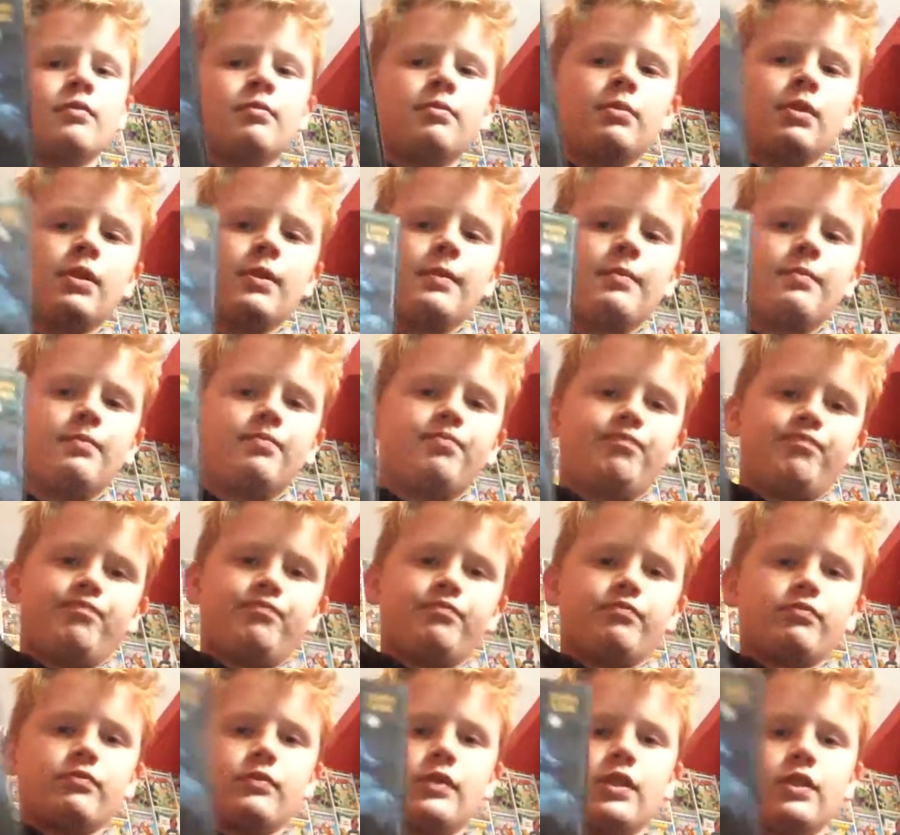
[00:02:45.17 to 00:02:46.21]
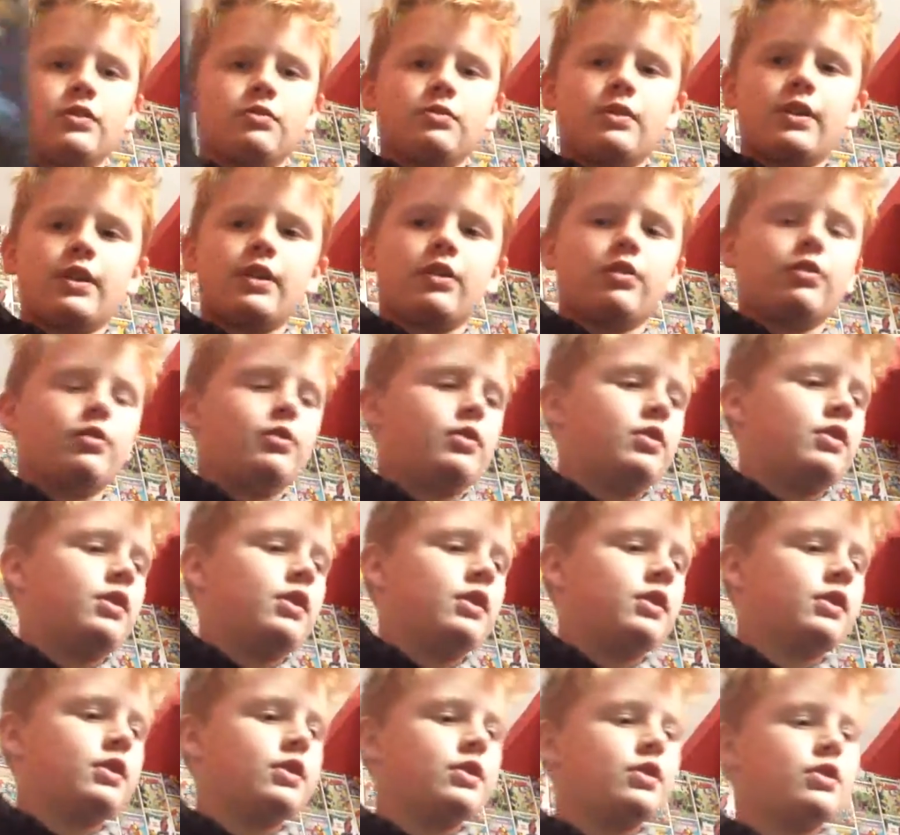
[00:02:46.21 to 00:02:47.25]
but that's why I included
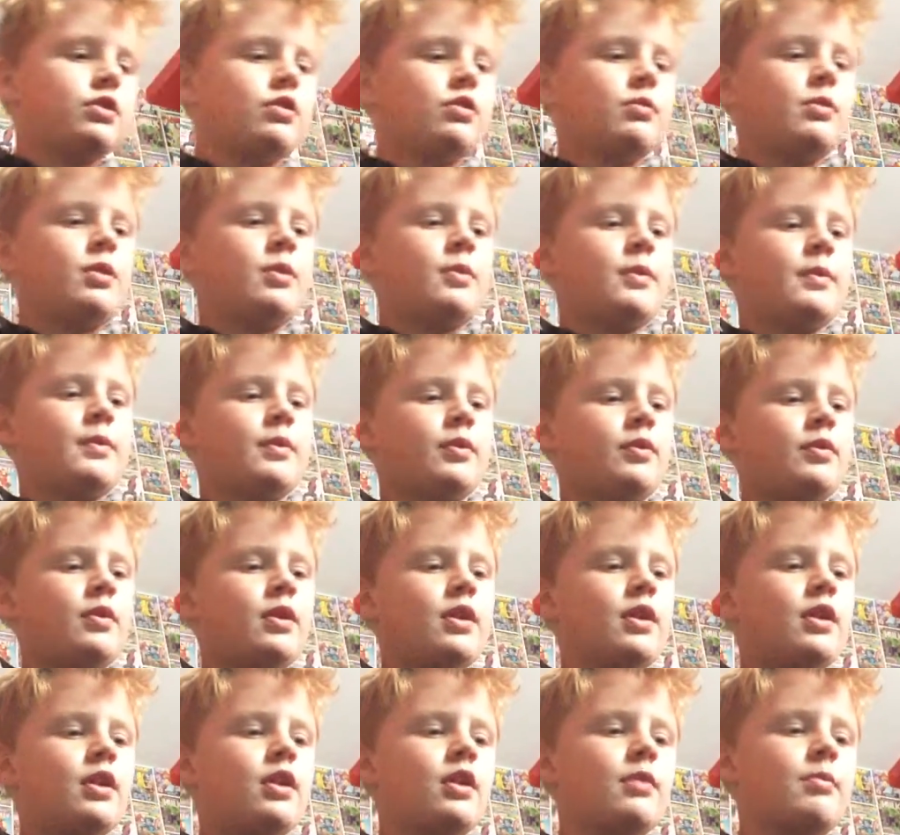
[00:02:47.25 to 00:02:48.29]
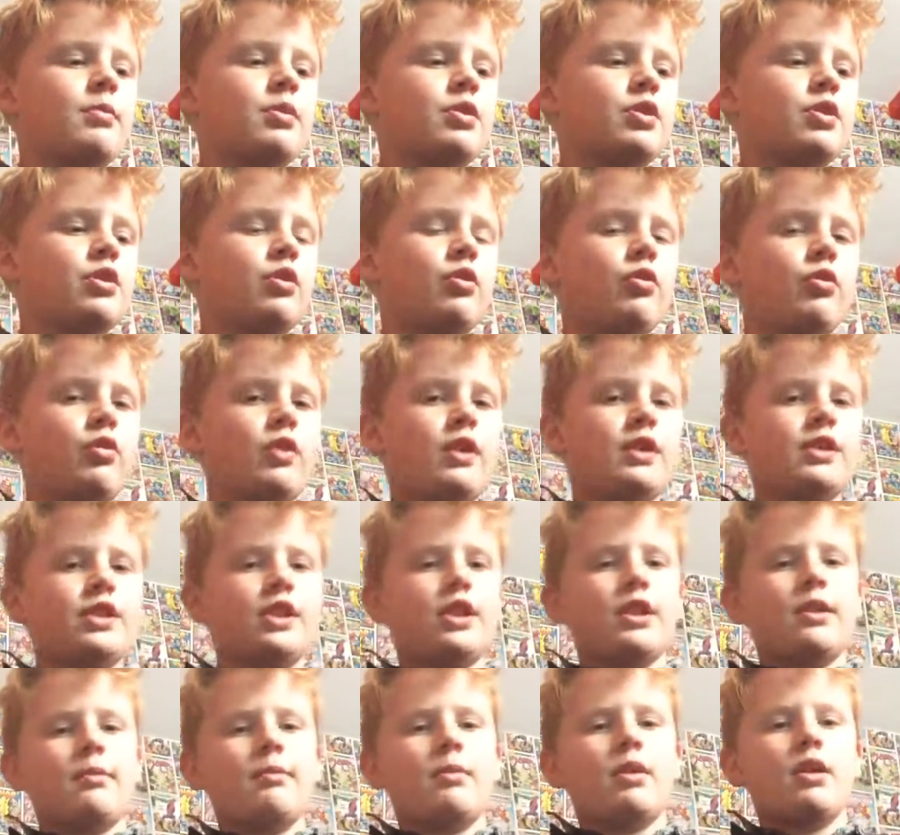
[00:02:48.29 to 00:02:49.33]
it, because not many people know it. And number 2 is
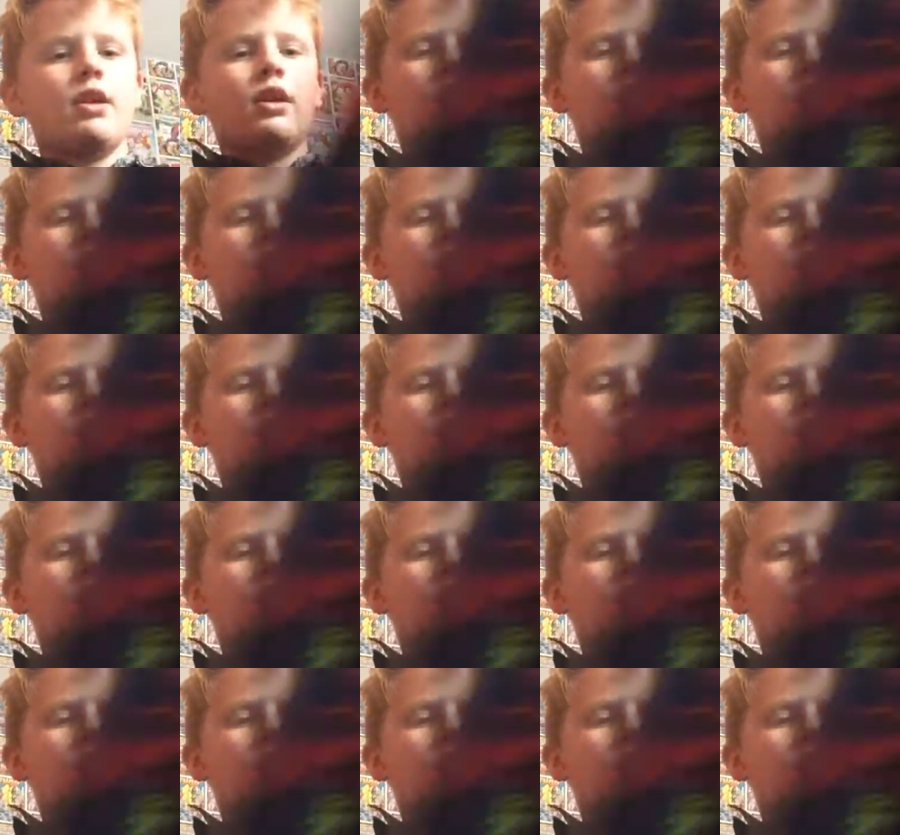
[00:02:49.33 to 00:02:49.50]
The